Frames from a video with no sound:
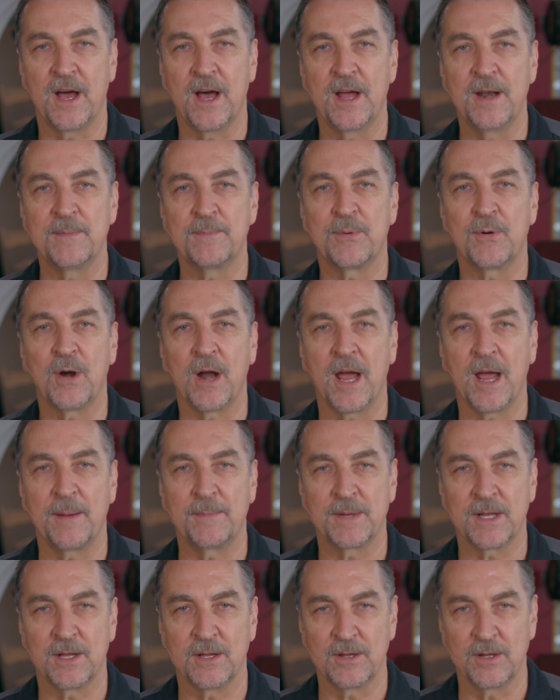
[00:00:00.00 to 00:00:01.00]

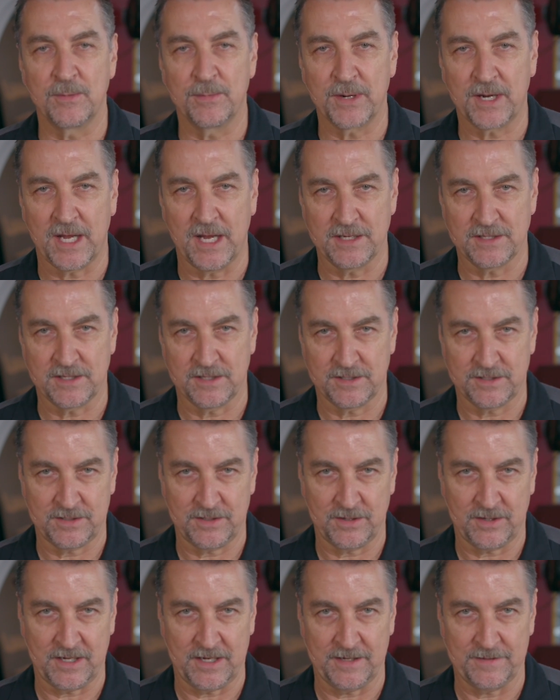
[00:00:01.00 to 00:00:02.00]
unprimed lubrication
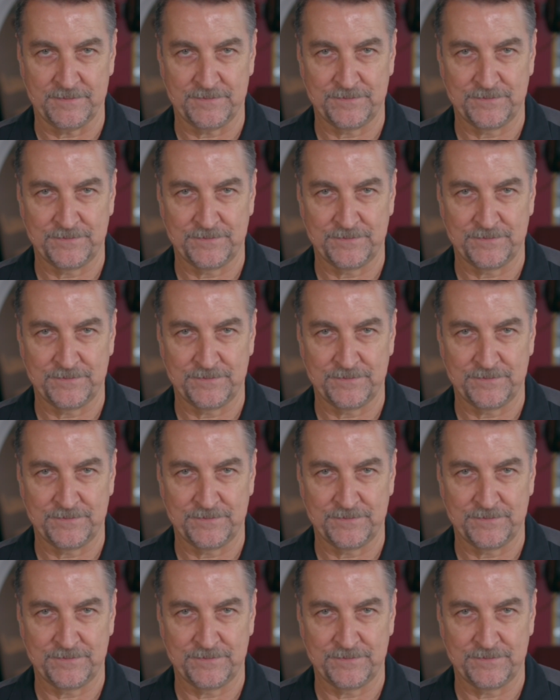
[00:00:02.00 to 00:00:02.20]
circuit.